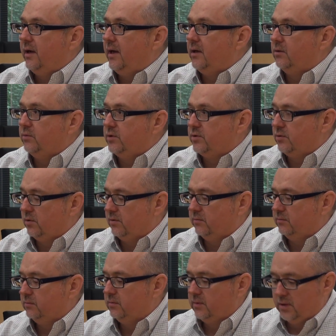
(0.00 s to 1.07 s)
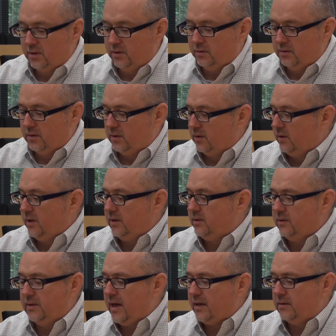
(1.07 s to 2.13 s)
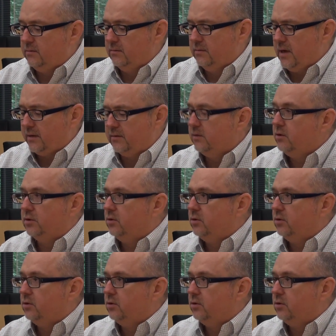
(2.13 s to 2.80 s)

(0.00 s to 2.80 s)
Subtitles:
And it was sort of, it had nothing to